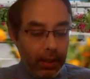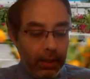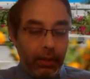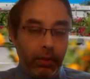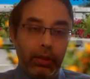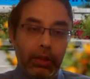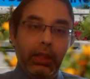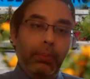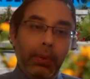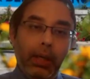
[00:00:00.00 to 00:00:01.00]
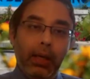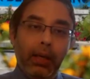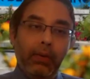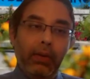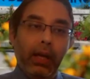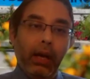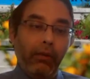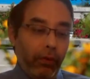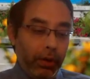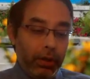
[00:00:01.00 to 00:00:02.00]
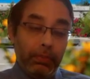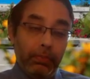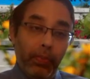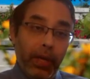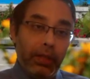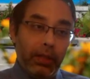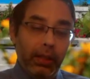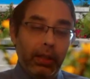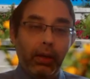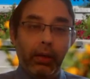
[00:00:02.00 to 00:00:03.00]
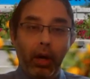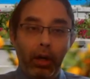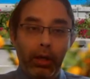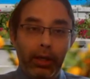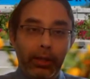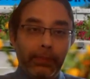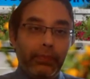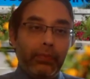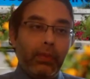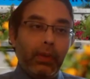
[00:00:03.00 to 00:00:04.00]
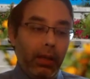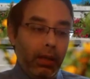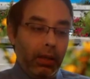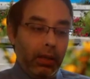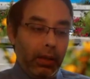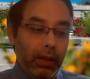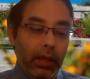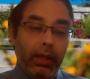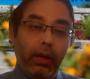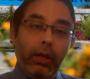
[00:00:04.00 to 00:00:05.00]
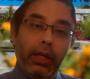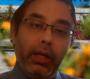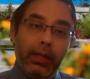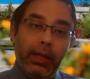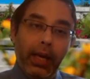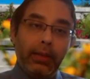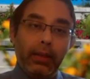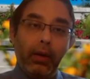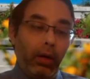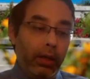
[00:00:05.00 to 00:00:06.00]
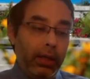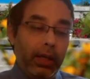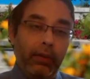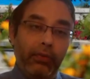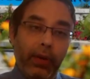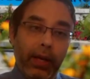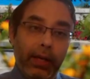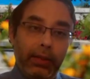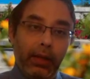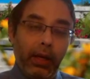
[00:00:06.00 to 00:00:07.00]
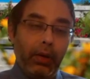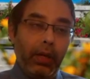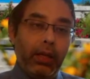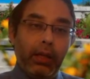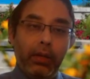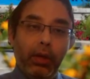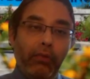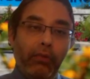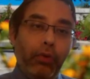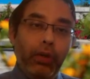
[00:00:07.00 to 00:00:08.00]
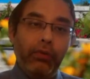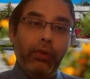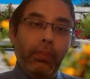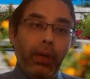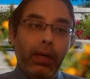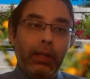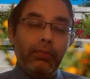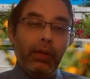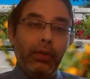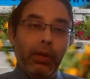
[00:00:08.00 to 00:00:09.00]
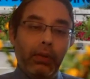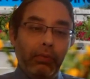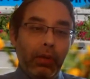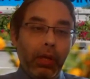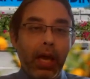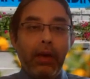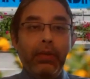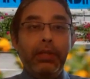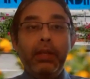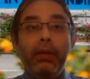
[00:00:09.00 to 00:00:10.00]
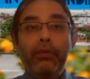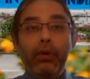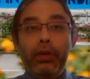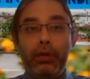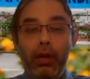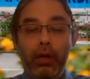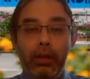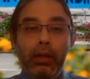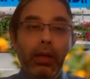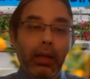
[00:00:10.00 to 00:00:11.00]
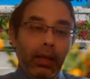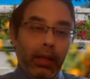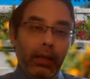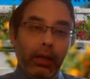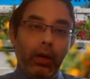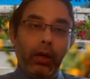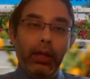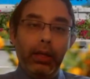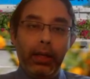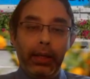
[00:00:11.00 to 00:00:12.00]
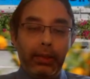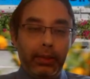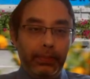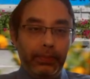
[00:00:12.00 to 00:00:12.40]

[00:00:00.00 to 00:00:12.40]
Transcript: So the CPA will now focus majorly on audit uh, and audit and tax, audit and financial accounting. And then you have four different parts where you can have the sub focus on either audit tax,